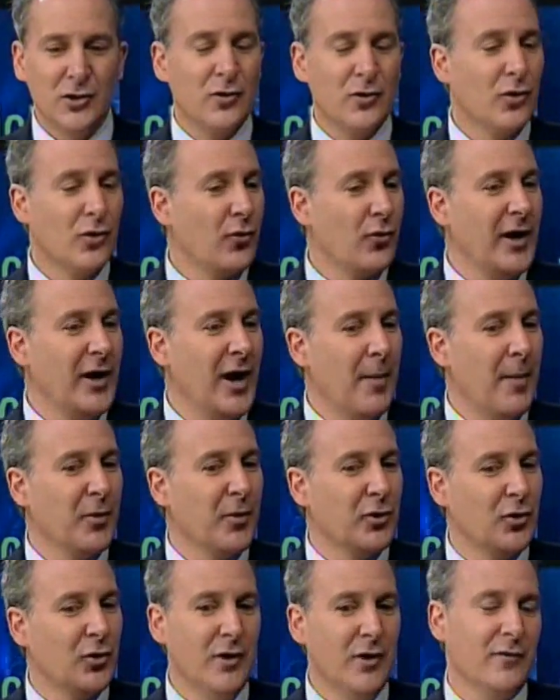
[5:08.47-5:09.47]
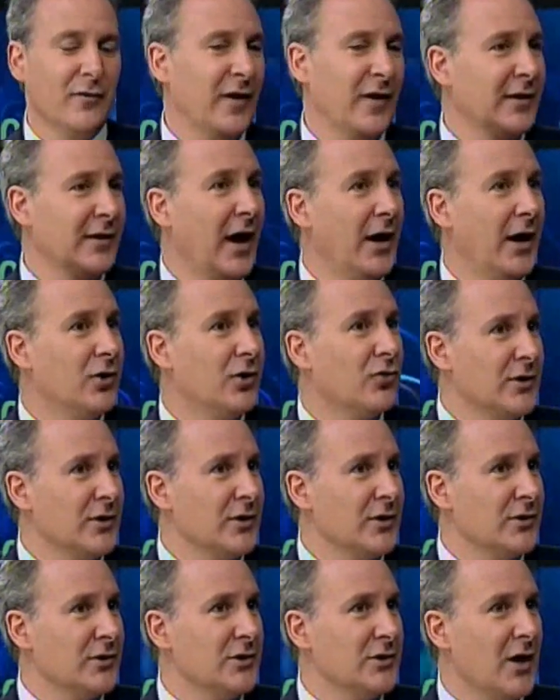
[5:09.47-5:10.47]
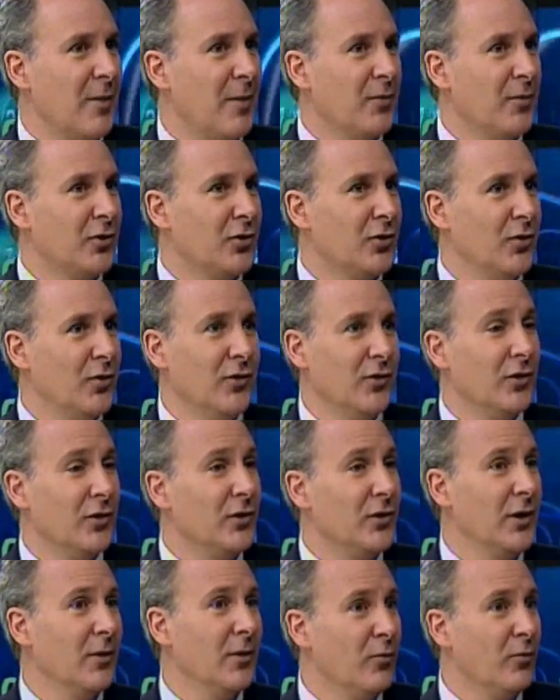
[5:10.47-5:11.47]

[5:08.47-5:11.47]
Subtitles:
So they're great opportunities. In fact, I address these opportunities